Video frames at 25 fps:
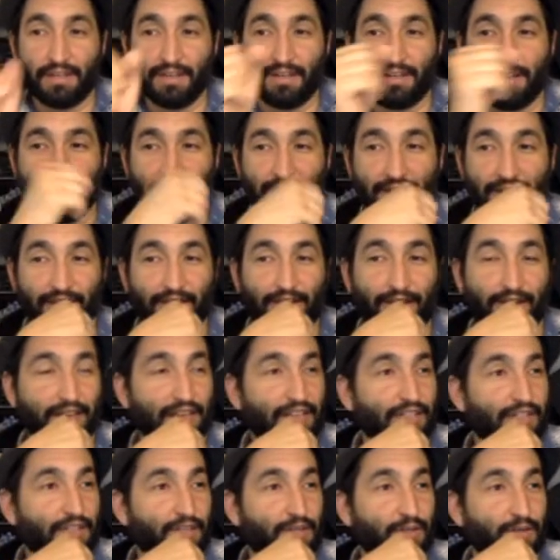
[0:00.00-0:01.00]
look
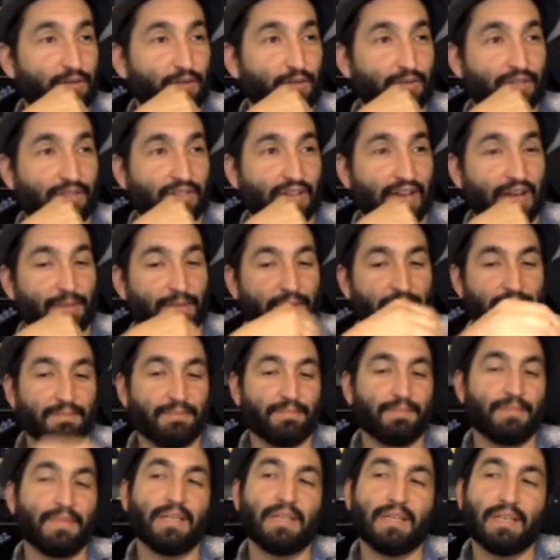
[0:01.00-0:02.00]
into Simon.
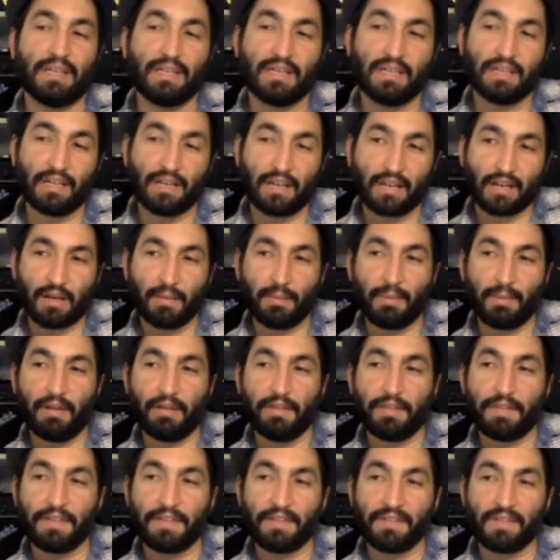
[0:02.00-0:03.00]
A couple of things
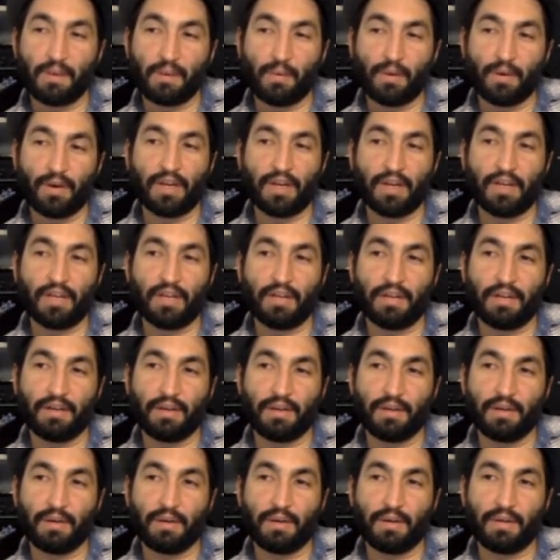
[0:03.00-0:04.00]
that we're gonna
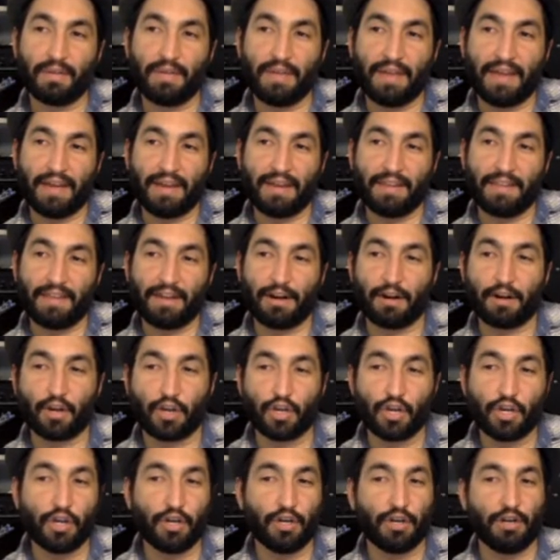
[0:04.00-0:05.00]
that are
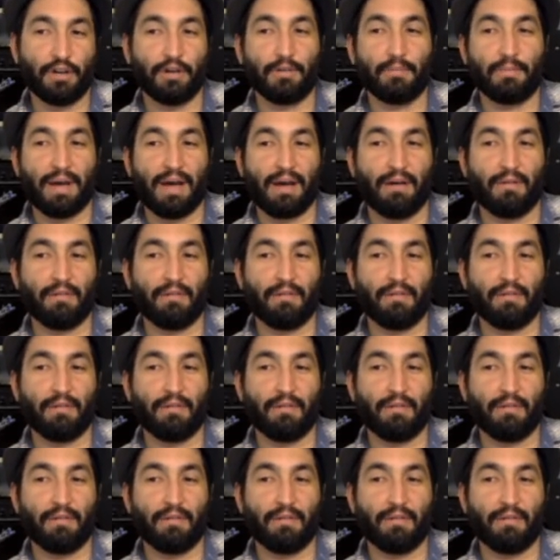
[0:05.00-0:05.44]
good about